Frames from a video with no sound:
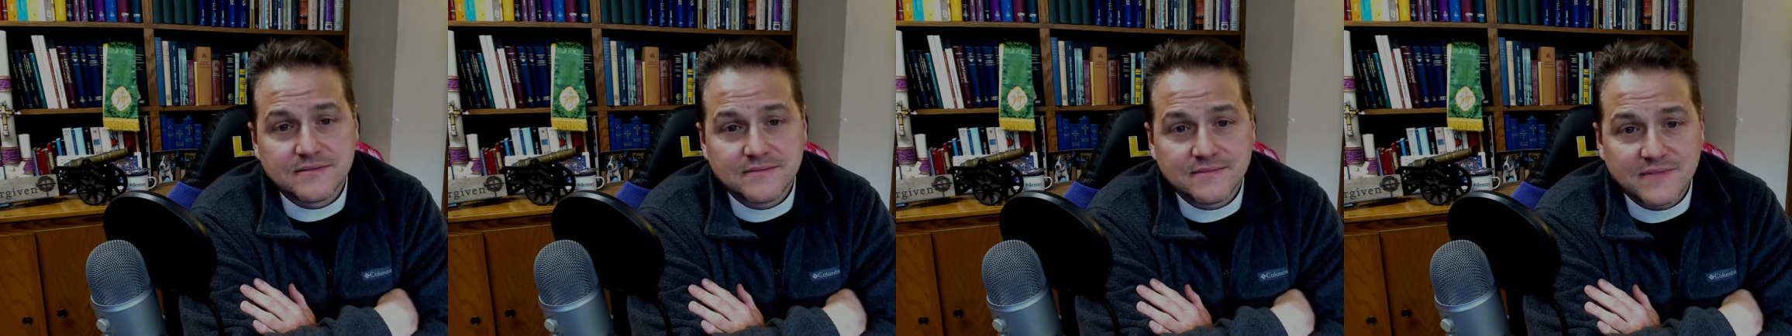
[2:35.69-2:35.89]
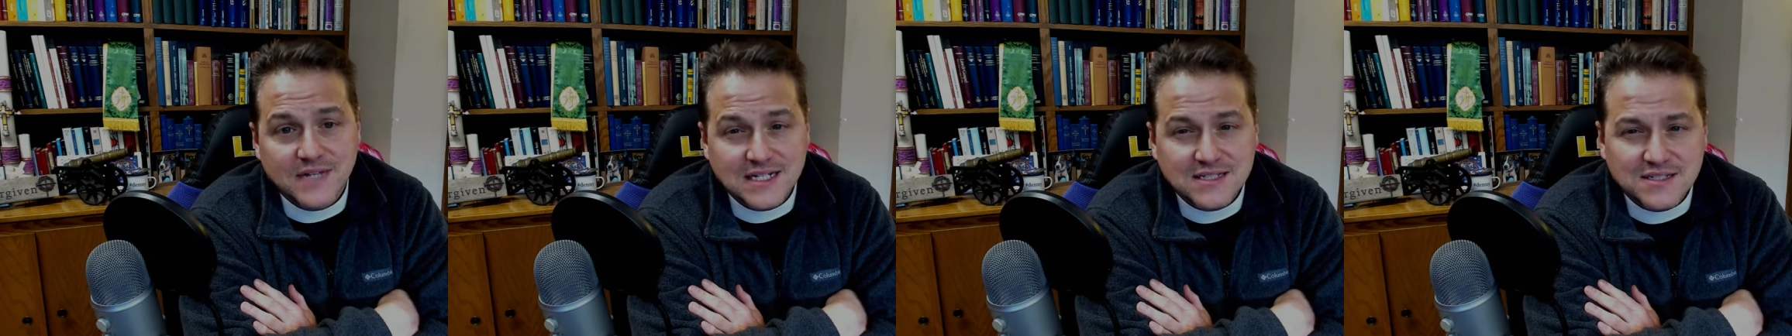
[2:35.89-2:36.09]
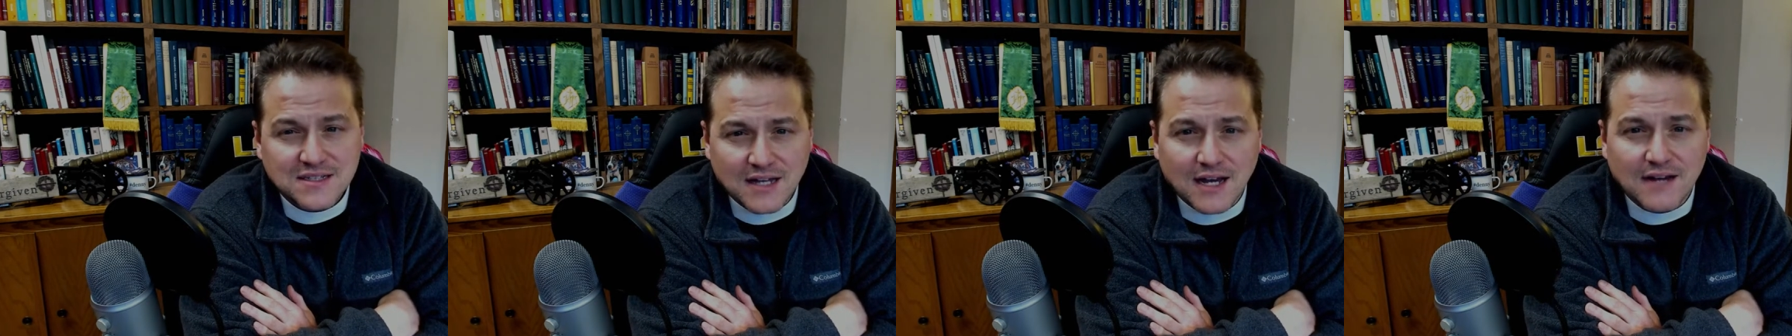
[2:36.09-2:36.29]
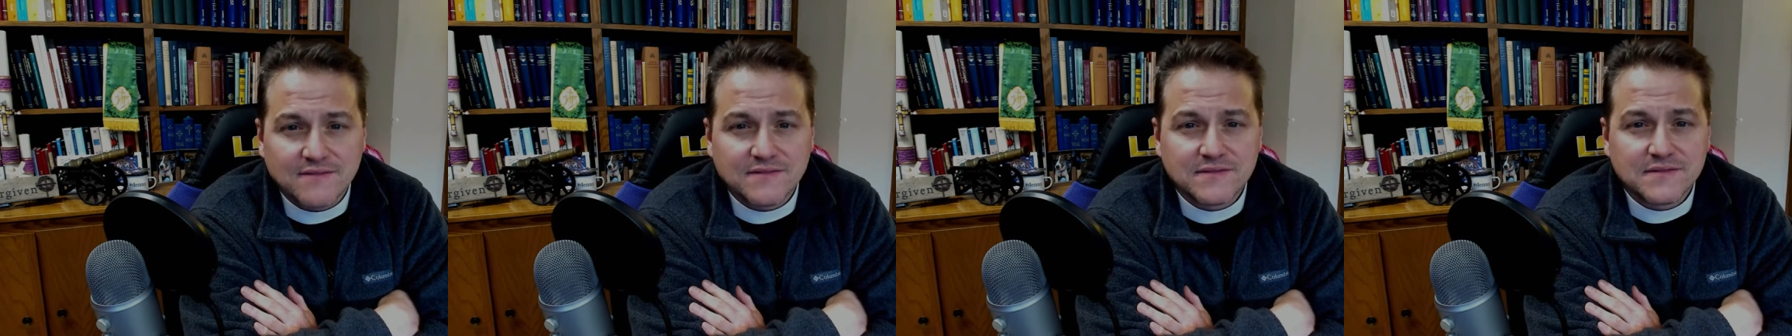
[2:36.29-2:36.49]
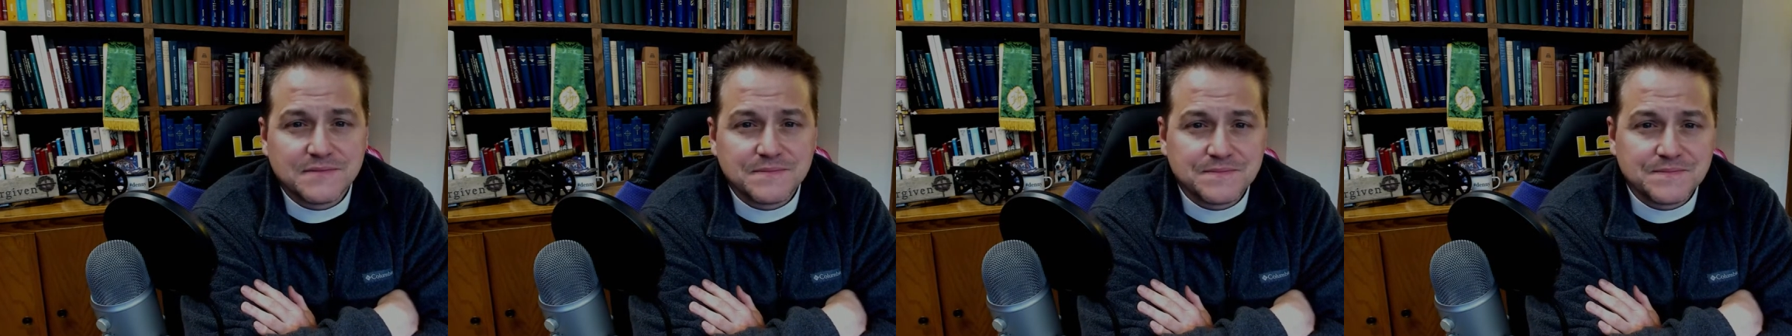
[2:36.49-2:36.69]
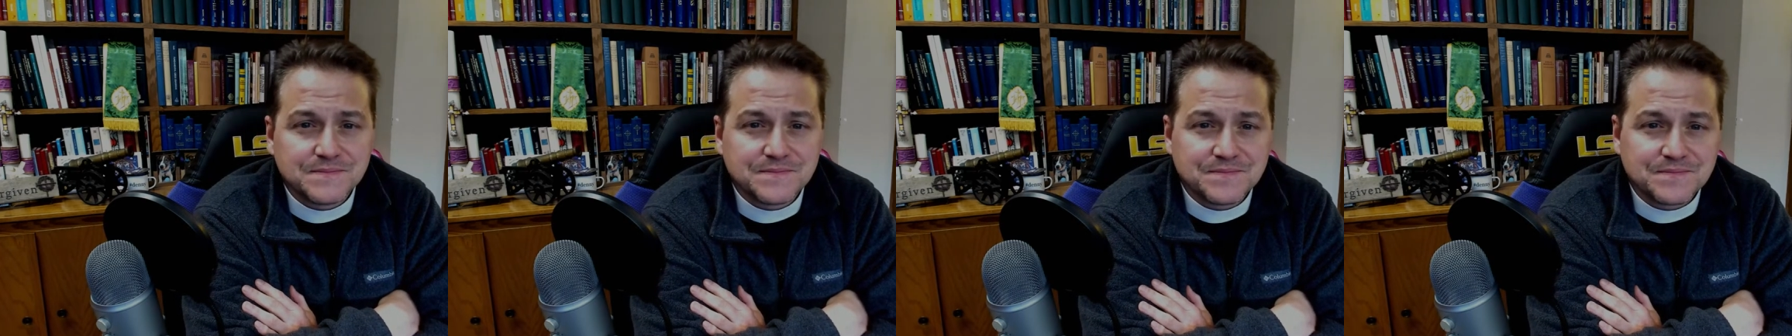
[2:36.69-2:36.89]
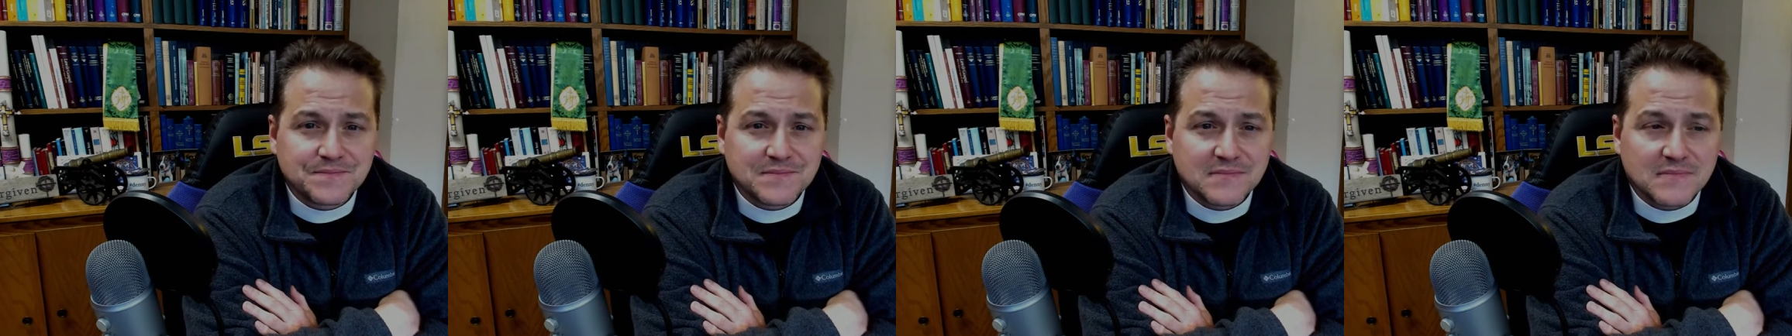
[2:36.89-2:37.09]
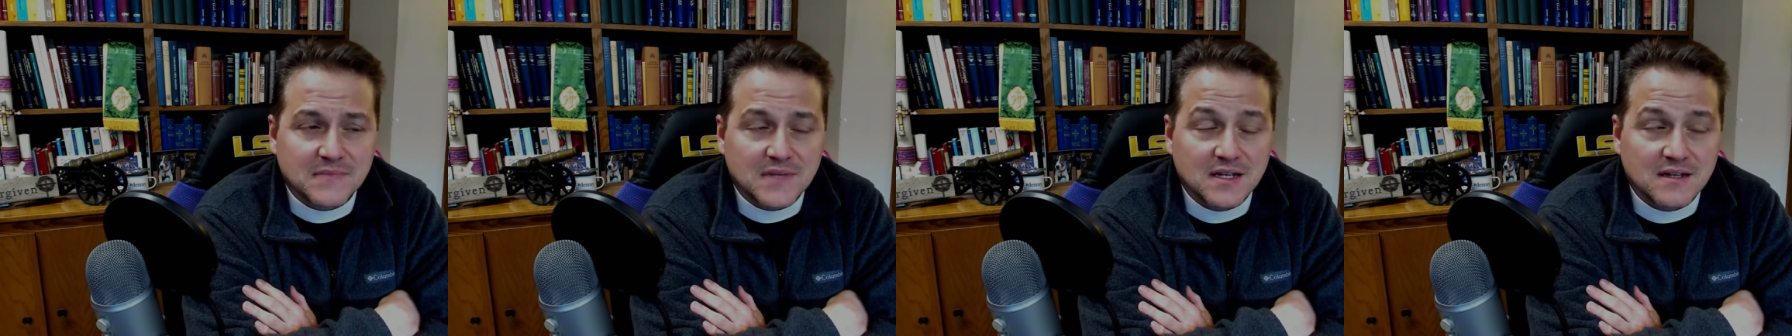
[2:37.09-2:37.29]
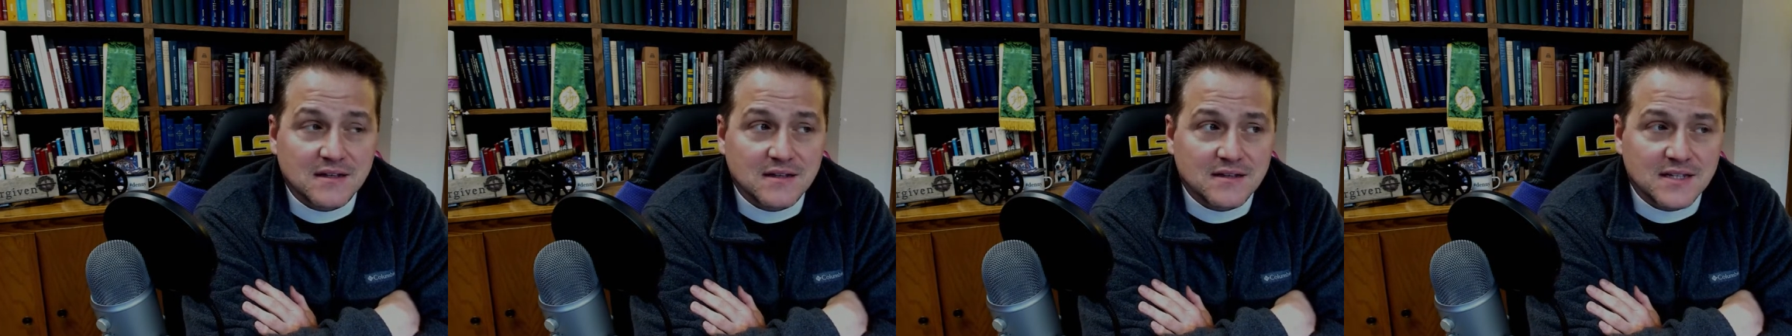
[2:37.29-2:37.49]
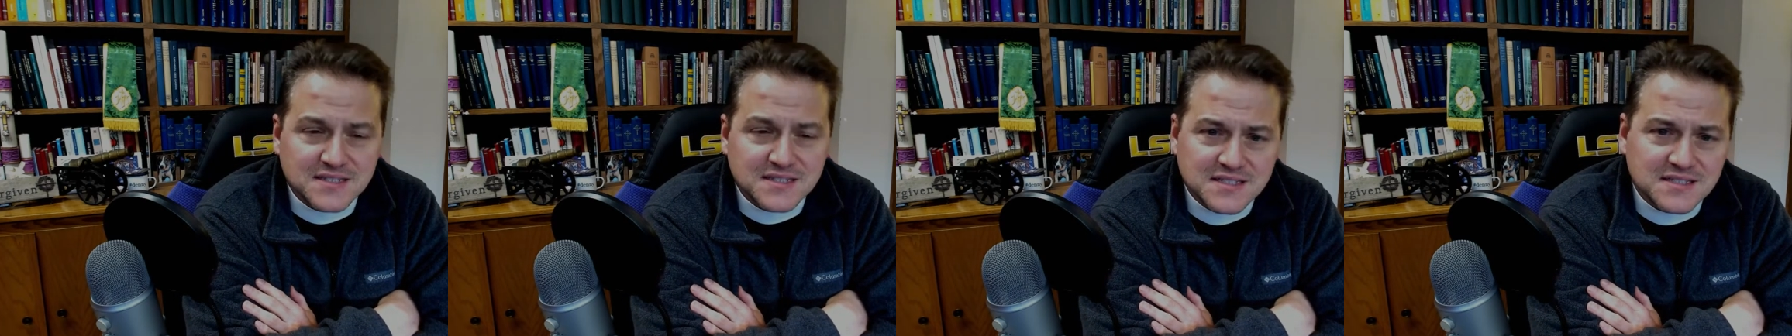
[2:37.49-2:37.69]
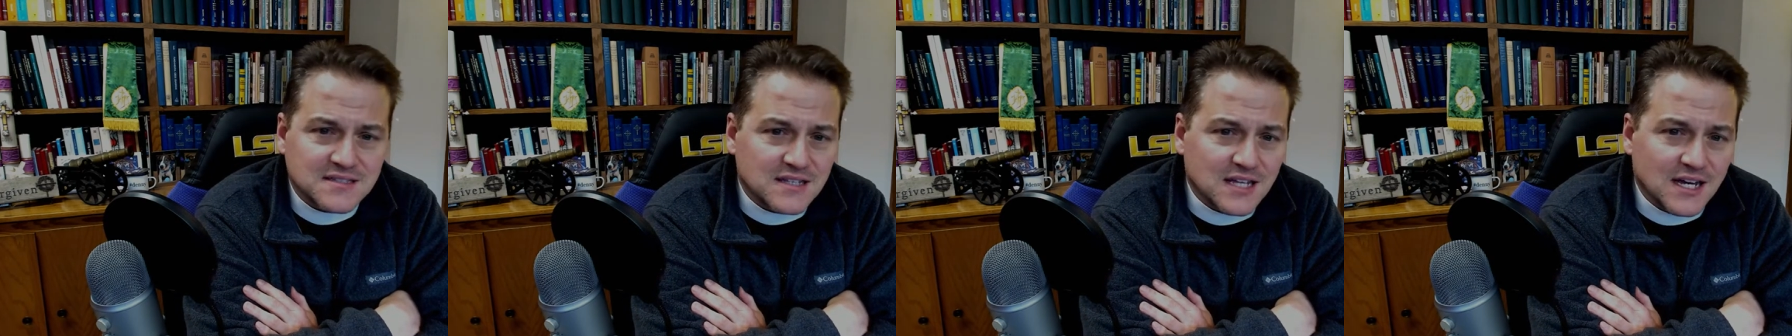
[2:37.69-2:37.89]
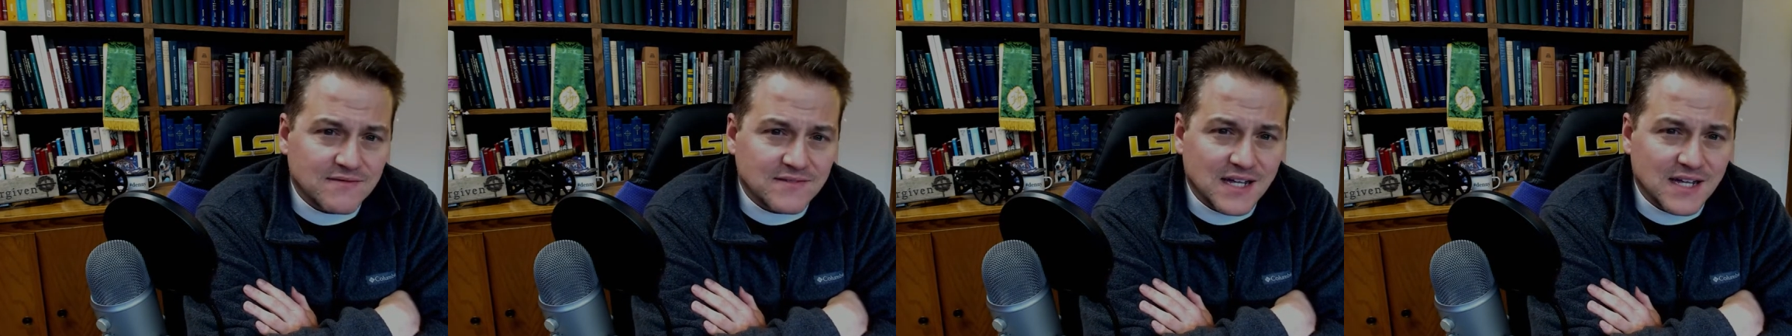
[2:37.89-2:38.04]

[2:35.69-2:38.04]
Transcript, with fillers: that's love. This is love.